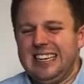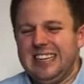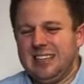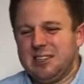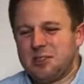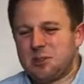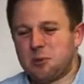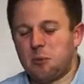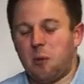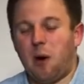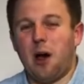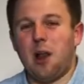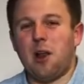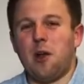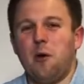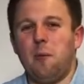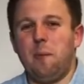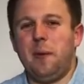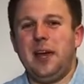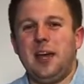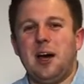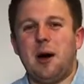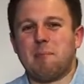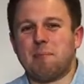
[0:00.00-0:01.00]
swallow
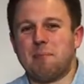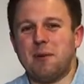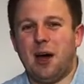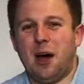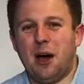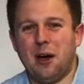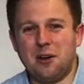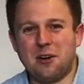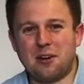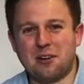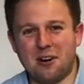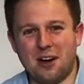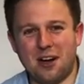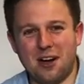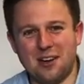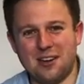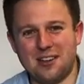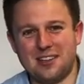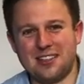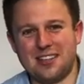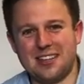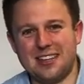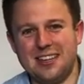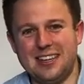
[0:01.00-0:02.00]
me up now,
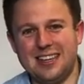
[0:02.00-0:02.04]
ground.